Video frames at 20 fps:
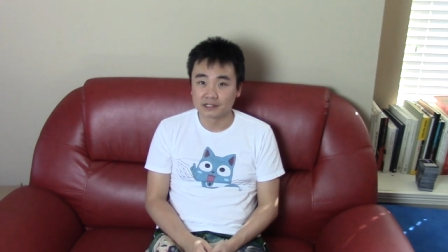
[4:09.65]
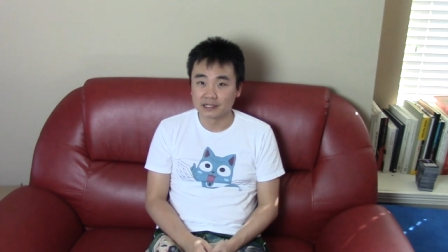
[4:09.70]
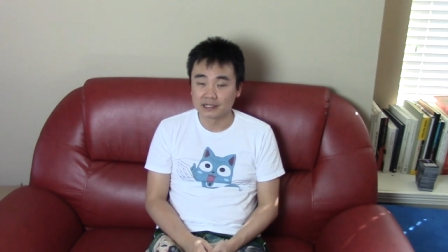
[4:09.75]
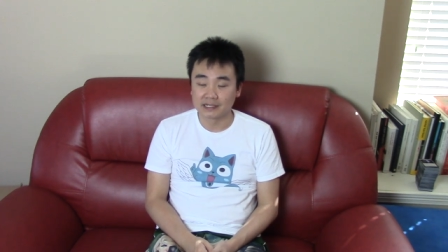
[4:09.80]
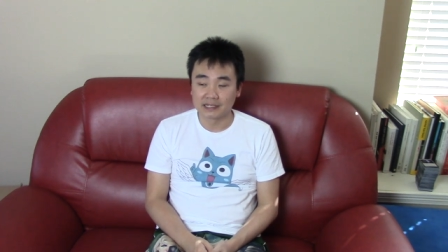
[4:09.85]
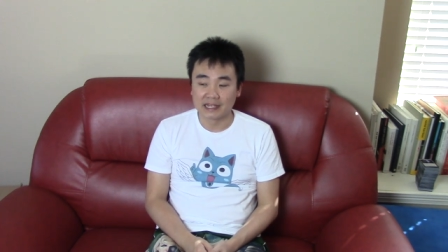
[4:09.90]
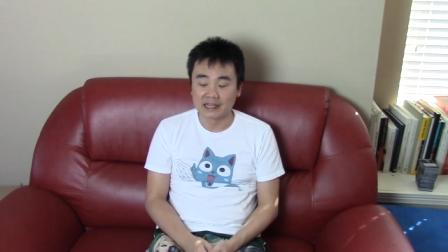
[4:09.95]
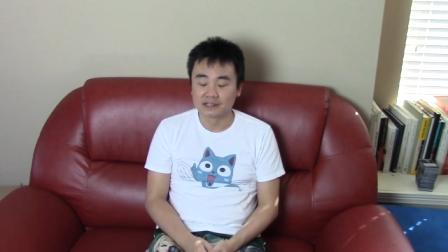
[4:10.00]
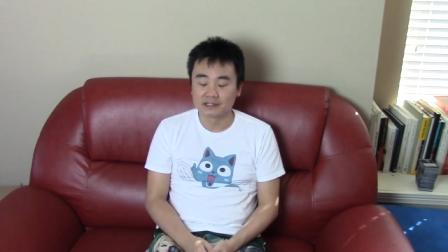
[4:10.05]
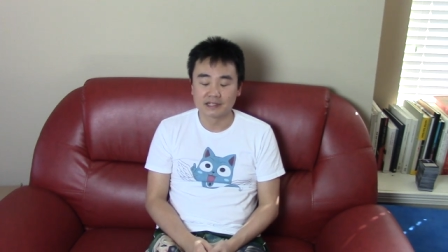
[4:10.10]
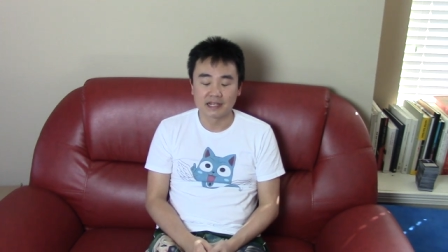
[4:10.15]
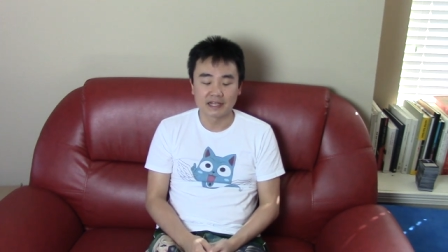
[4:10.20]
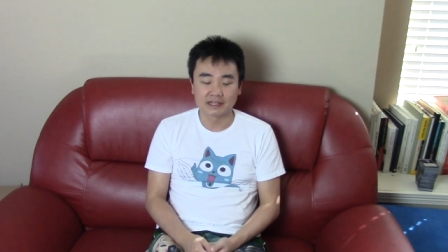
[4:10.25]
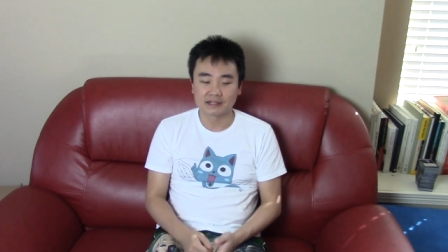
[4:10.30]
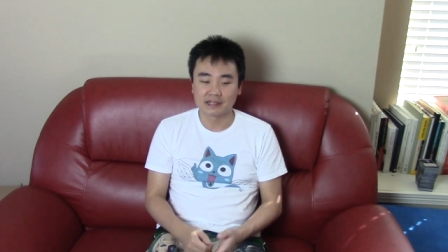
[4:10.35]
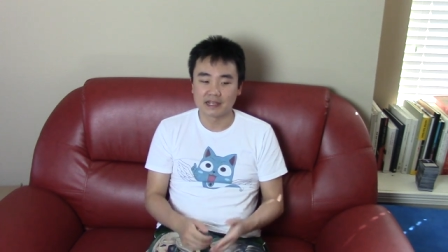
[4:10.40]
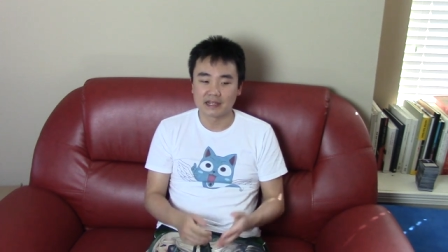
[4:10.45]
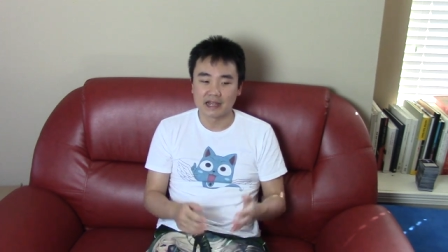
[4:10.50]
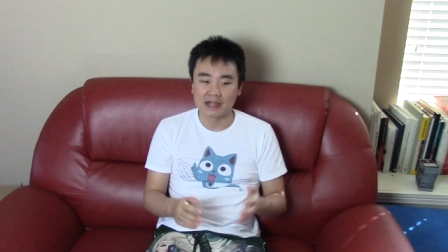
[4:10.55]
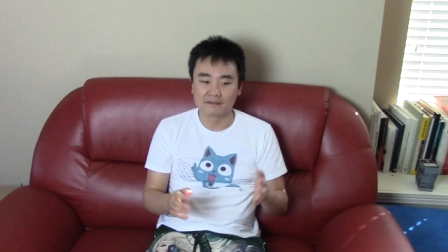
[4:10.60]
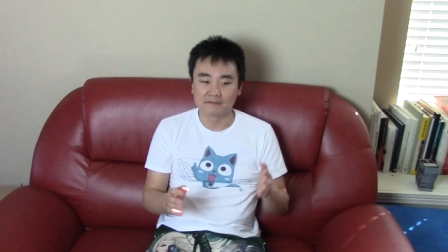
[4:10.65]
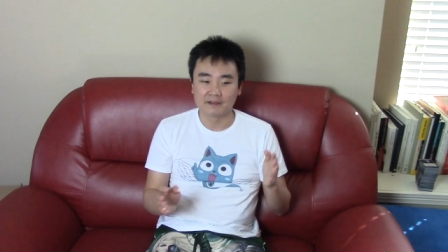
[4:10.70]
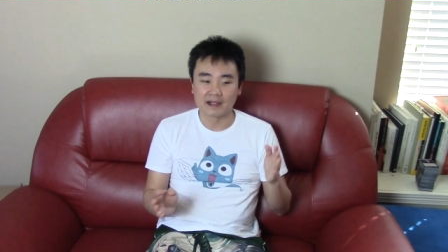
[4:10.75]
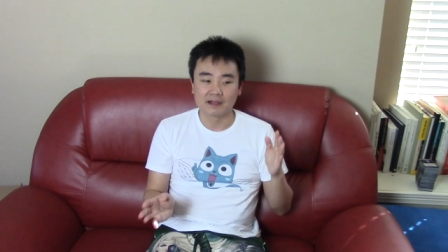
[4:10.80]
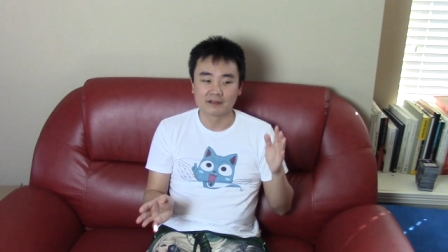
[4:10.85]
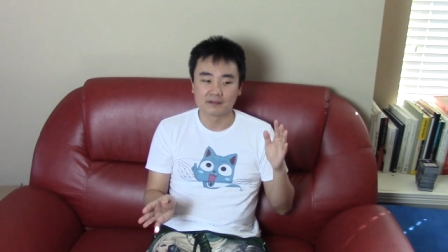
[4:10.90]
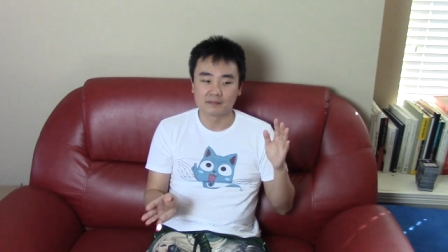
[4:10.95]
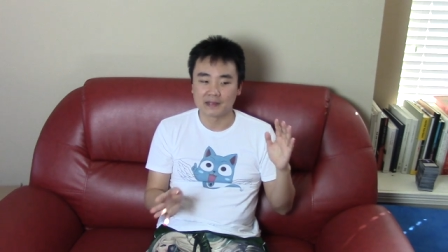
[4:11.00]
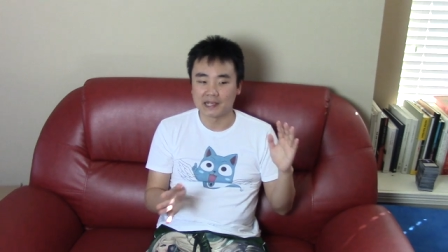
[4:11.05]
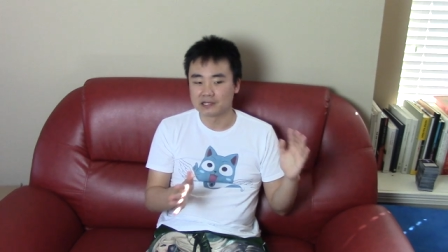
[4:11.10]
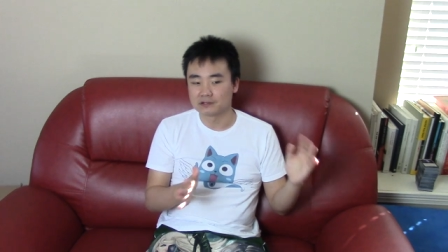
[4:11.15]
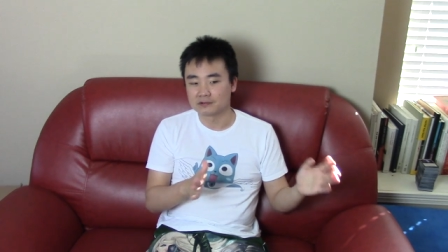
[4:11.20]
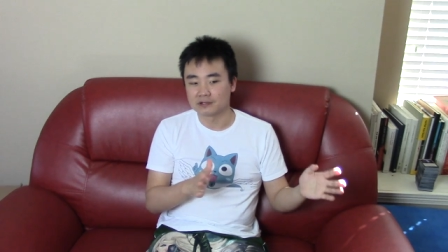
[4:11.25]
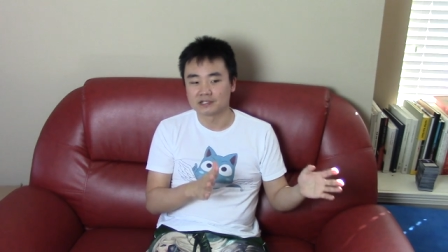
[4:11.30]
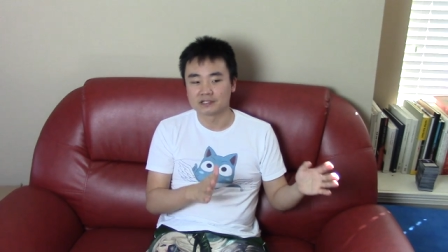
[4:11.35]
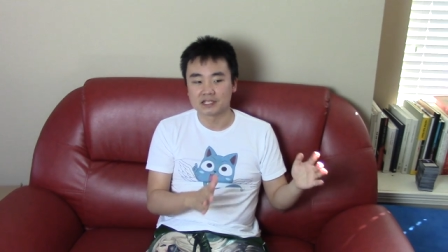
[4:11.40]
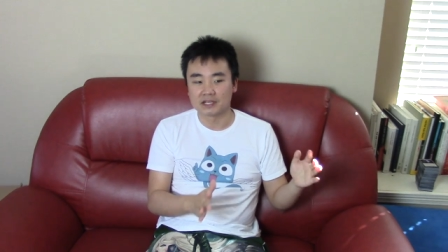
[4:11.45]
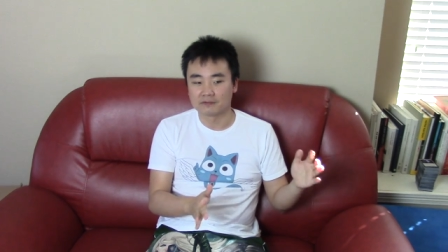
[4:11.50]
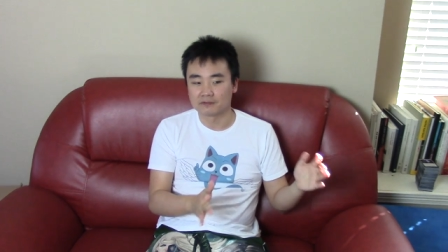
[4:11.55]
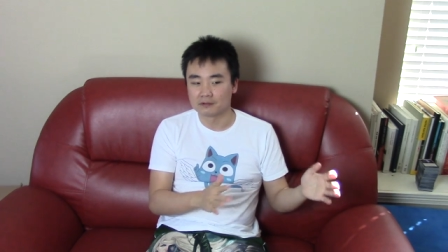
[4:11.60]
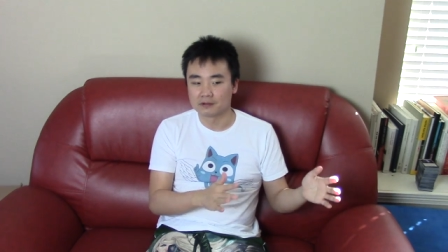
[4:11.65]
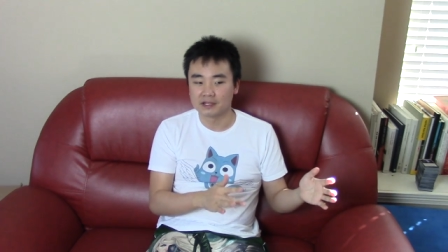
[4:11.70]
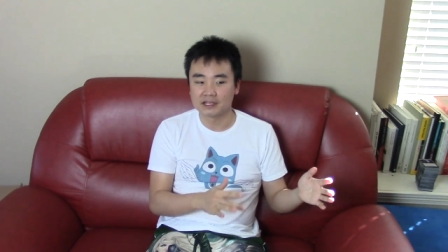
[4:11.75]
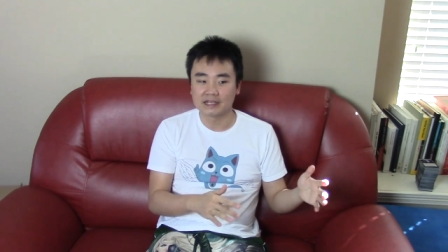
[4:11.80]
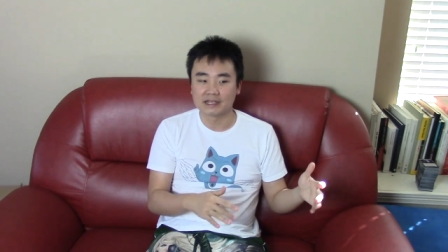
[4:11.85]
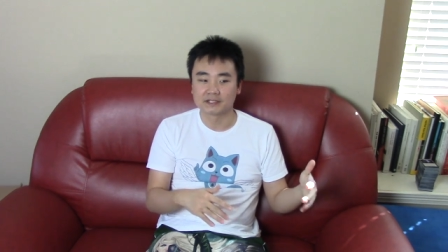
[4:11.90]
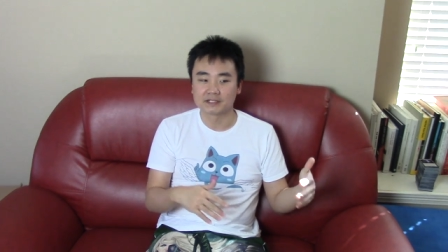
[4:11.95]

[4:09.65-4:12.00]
like and it's not that I value patrons differently.